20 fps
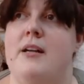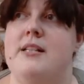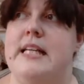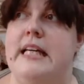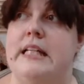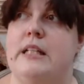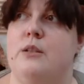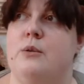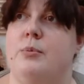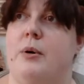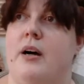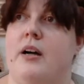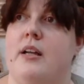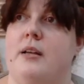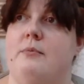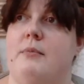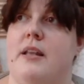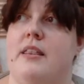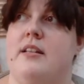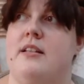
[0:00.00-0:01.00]
diagonal
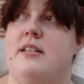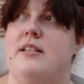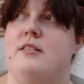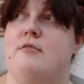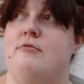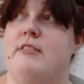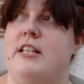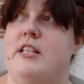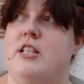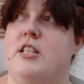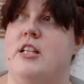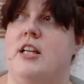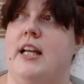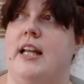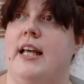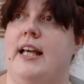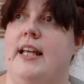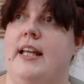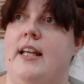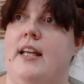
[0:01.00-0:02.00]
parking method is
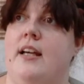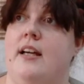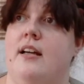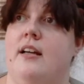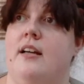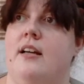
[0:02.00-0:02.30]
originally